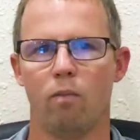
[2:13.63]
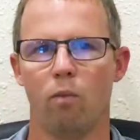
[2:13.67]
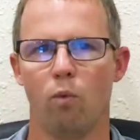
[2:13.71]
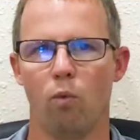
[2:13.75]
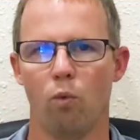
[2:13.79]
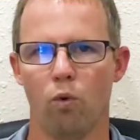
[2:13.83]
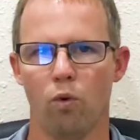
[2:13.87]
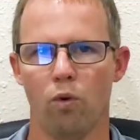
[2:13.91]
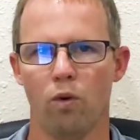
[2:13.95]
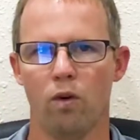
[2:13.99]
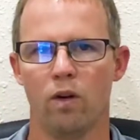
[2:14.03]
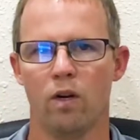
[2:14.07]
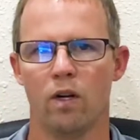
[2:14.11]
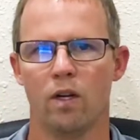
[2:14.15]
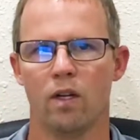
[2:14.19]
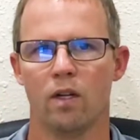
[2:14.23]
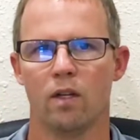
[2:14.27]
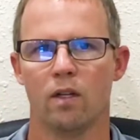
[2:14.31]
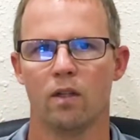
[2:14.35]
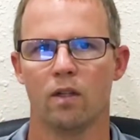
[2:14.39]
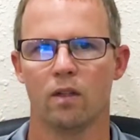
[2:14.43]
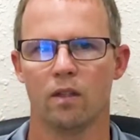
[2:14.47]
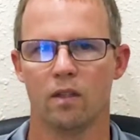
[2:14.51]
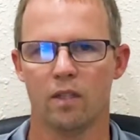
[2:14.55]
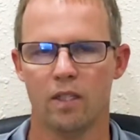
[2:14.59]
more
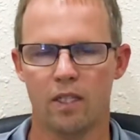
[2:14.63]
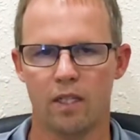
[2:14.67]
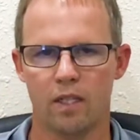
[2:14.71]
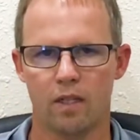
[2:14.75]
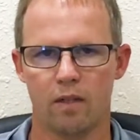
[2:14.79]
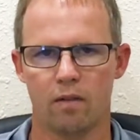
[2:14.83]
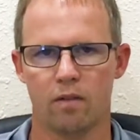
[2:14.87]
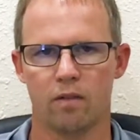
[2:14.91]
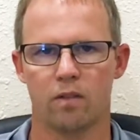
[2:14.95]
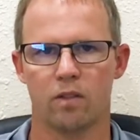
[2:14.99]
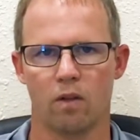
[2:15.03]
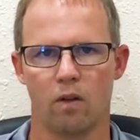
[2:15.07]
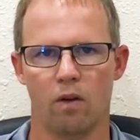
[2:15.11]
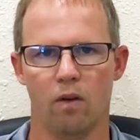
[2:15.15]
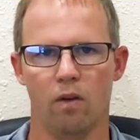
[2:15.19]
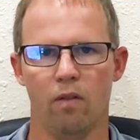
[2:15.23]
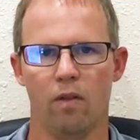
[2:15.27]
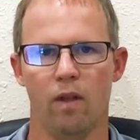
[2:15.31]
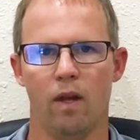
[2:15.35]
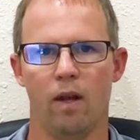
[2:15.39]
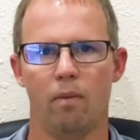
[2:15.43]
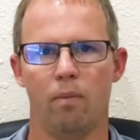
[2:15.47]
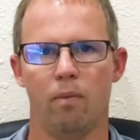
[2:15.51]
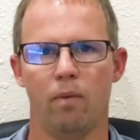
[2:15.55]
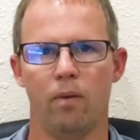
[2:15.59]
leaves on
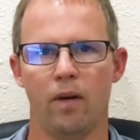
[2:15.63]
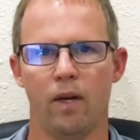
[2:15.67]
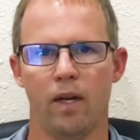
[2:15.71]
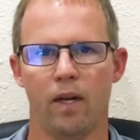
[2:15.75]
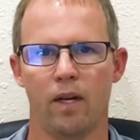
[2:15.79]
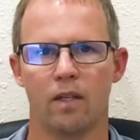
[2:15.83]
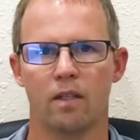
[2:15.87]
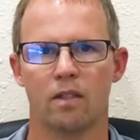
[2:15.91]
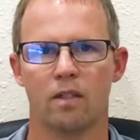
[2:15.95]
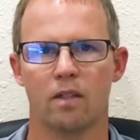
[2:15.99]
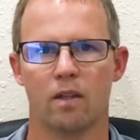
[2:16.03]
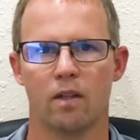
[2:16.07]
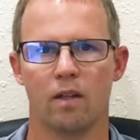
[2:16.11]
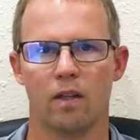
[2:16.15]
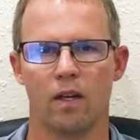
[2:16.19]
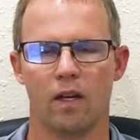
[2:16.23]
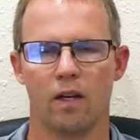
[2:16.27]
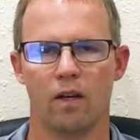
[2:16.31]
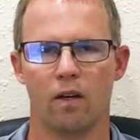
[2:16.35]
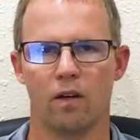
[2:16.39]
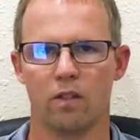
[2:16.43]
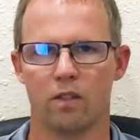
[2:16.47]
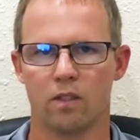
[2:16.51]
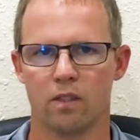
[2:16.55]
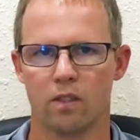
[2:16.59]
that plant that
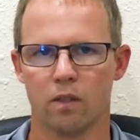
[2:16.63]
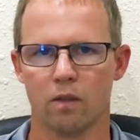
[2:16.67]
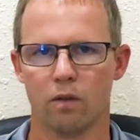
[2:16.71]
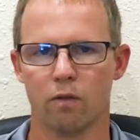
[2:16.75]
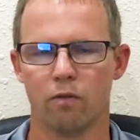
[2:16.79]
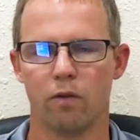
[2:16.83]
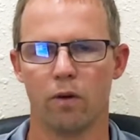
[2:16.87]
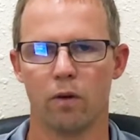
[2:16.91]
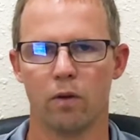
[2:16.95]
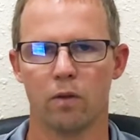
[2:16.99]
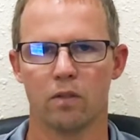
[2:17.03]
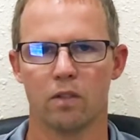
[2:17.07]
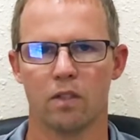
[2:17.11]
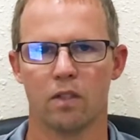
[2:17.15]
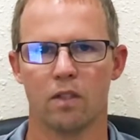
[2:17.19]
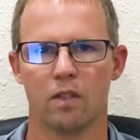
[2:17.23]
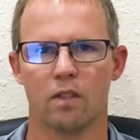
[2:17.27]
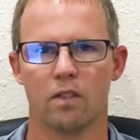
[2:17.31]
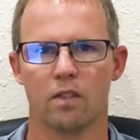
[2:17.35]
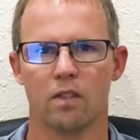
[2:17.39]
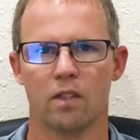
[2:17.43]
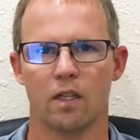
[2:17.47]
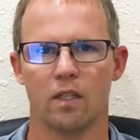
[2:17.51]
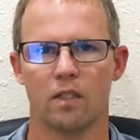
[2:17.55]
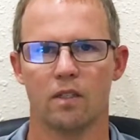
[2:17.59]
are still
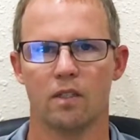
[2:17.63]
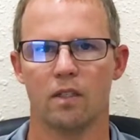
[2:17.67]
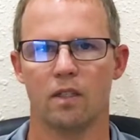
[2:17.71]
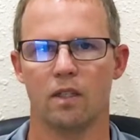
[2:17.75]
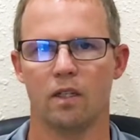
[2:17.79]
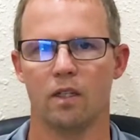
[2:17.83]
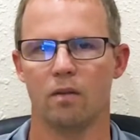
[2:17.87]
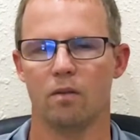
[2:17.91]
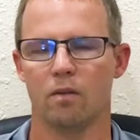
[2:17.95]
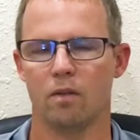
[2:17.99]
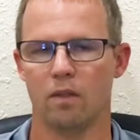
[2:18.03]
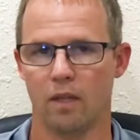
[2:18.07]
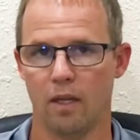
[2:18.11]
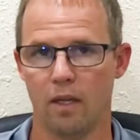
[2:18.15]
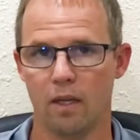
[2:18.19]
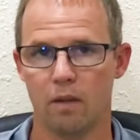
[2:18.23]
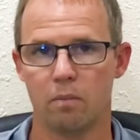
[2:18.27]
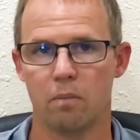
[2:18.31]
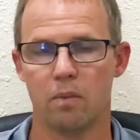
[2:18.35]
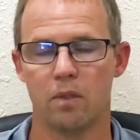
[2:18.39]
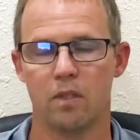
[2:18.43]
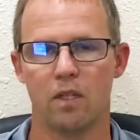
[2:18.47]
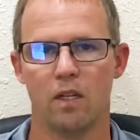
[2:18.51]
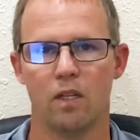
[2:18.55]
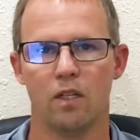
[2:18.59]
photosynthesizing it can
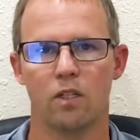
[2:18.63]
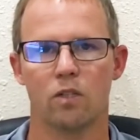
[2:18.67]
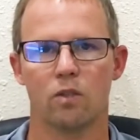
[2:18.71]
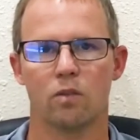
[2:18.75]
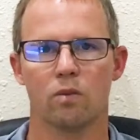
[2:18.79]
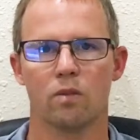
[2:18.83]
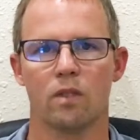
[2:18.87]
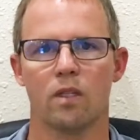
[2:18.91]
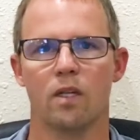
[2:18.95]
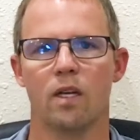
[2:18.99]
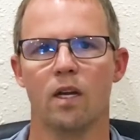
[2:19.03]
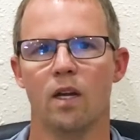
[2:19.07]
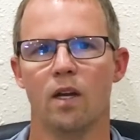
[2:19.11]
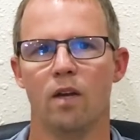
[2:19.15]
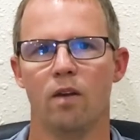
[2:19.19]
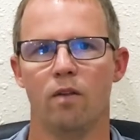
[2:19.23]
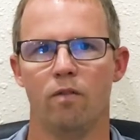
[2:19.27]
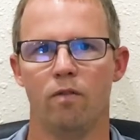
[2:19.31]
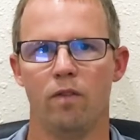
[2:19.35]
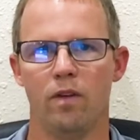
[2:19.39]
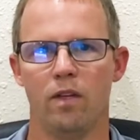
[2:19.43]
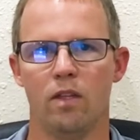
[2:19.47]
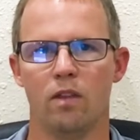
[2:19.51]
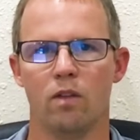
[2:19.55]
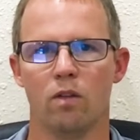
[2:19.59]
potentially
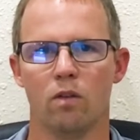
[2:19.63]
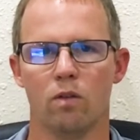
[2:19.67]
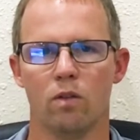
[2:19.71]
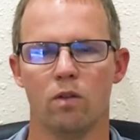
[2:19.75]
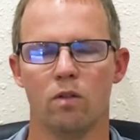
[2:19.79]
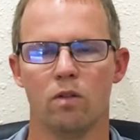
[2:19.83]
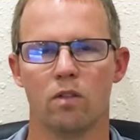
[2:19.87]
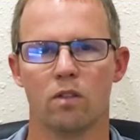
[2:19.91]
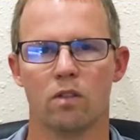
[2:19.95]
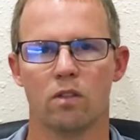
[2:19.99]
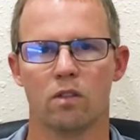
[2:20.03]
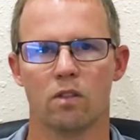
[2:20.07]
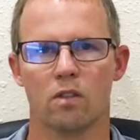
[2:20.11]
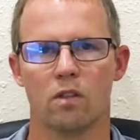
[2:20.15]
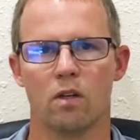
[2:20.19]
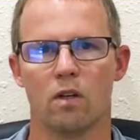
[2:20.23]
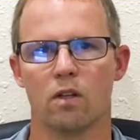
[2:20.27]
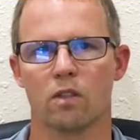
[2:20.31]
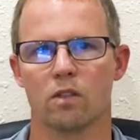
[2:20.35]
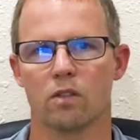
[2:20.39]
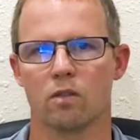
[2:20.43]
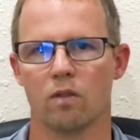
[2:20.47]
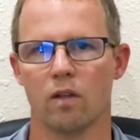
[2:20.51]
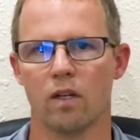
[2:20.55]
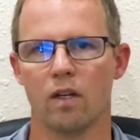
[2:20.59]
feed the roots and
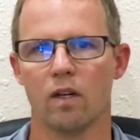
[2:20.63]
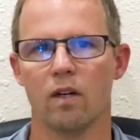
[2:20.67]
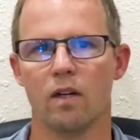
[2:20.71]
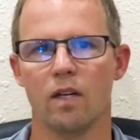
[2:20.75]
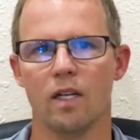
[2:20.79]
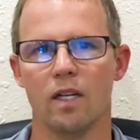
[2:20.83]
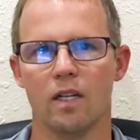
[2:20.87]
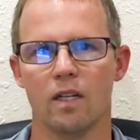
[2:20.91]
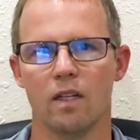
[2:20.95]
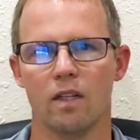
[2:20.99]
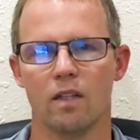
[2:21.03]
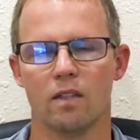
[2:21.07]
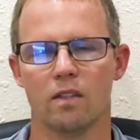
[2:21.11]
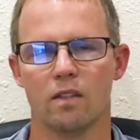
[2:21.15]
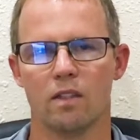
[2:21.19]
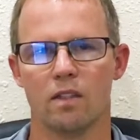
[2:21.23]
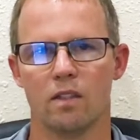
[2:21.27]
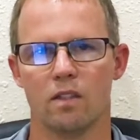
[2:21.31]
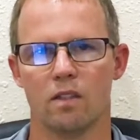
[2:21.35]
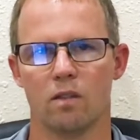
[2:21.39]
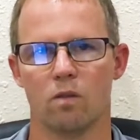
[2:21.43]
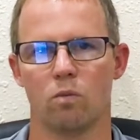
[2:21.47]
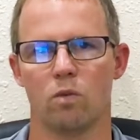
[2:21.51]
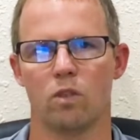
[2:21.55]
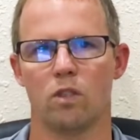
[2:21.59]
stalks later into the
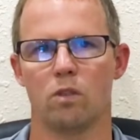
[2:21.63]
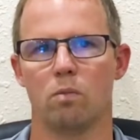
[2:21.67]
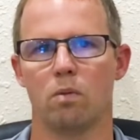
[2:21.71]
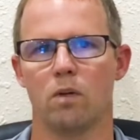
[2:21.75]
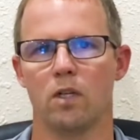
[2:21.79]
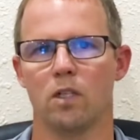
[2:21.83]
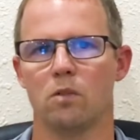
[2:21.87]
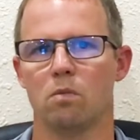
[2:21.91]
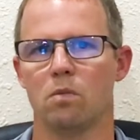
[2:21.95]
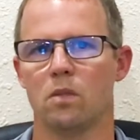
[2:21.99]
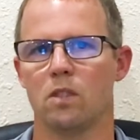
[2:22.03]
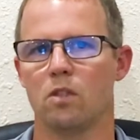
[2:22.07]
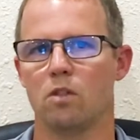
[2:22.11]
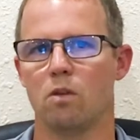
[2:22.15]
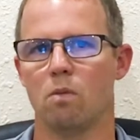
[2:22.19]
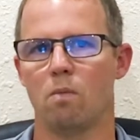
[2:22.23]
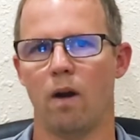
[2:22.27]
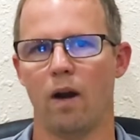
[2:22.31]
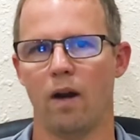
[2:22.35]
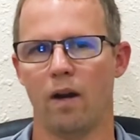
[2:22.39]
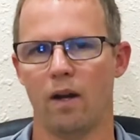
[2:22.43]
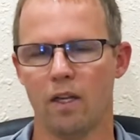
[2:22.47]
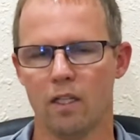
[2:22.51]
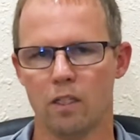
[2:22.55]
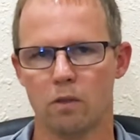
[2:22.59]
season, which brings me to my
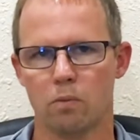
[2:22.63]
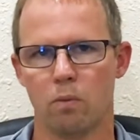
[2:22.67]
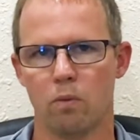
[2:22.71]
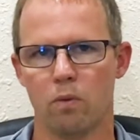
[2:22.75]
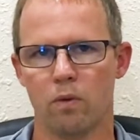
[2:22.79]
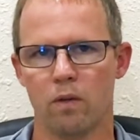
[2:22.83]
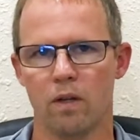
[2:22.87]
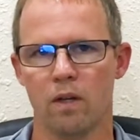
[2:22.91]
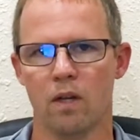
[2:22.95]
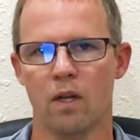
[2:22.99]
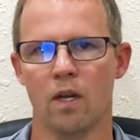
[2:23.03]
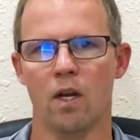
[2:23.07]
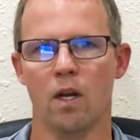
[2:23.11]
next point,